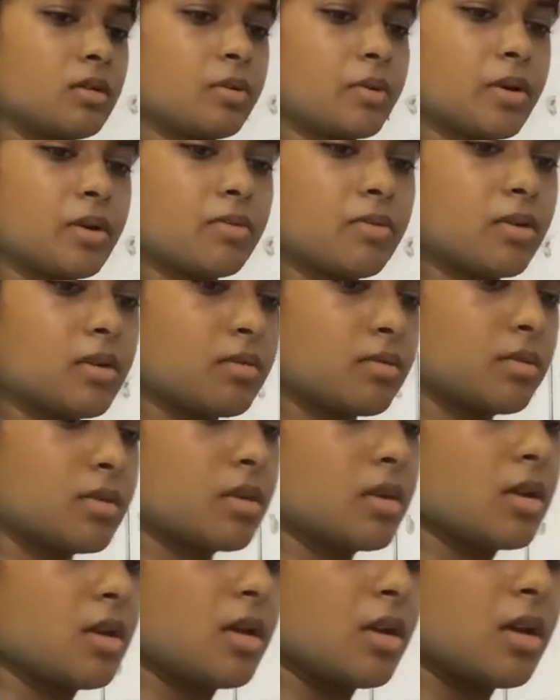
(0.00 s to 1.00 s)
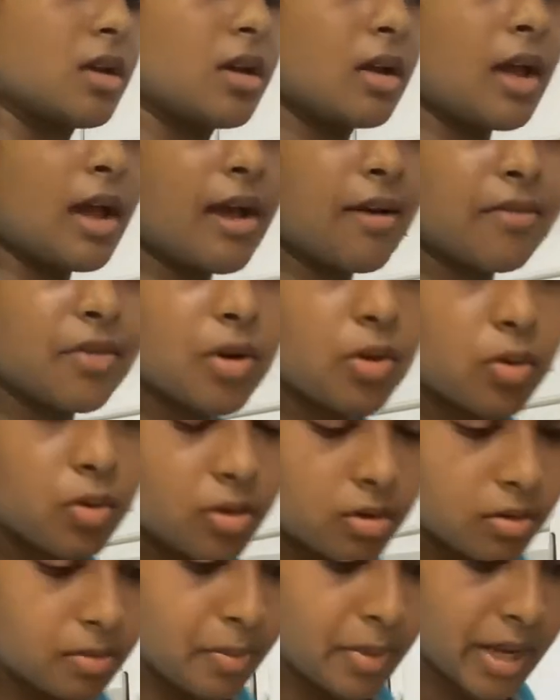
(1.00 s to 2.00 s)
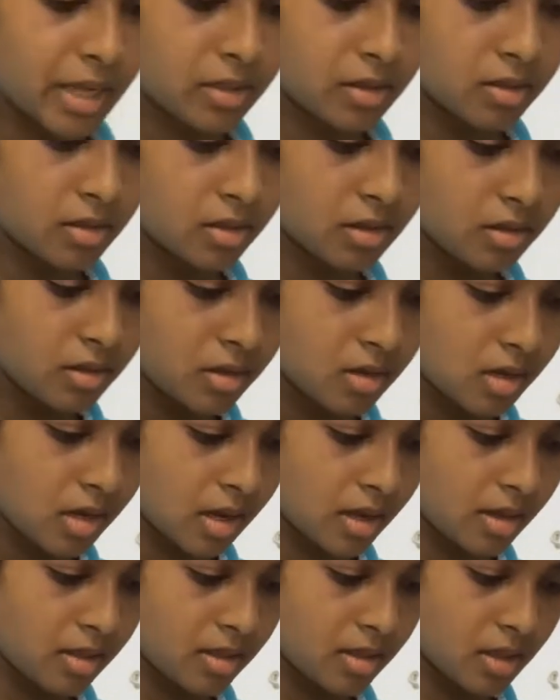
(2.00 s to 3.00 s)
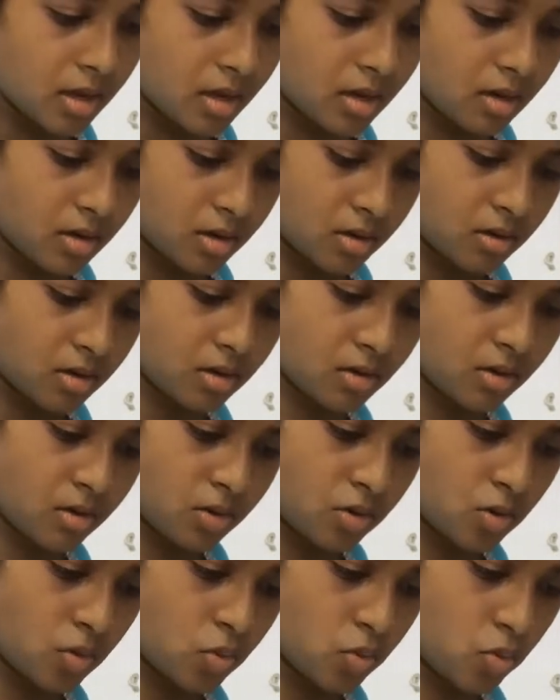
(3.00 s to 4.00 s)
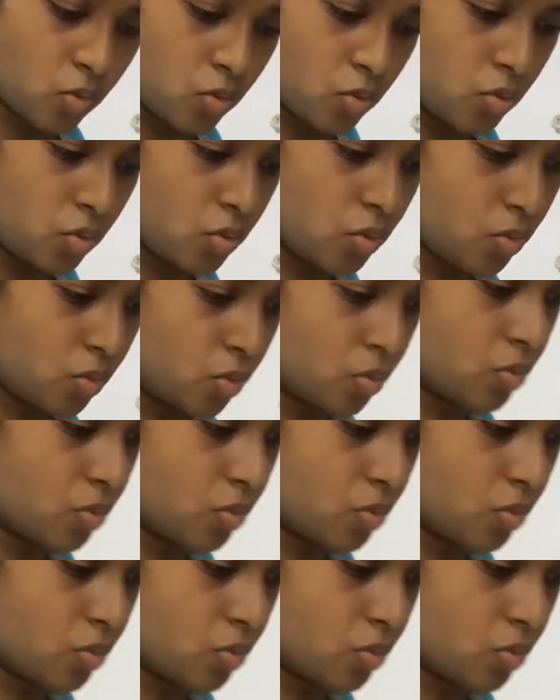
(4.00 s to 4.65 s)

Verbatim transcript: way around. Have your oat batter and then, ooh,